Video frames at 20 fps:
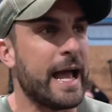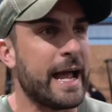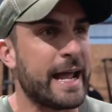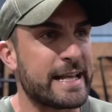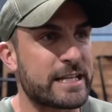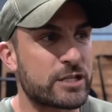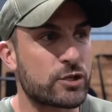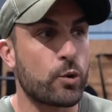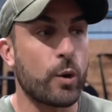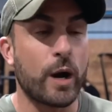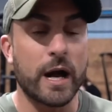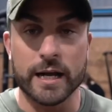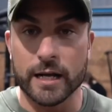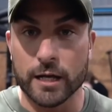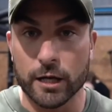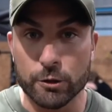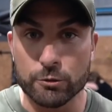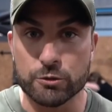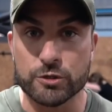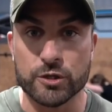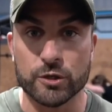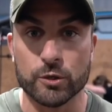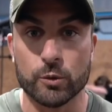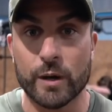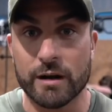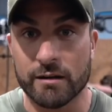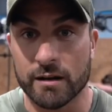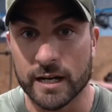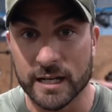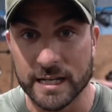It's quite close to
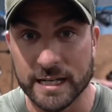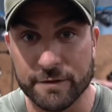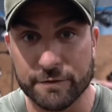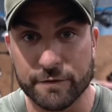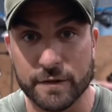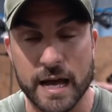where I live,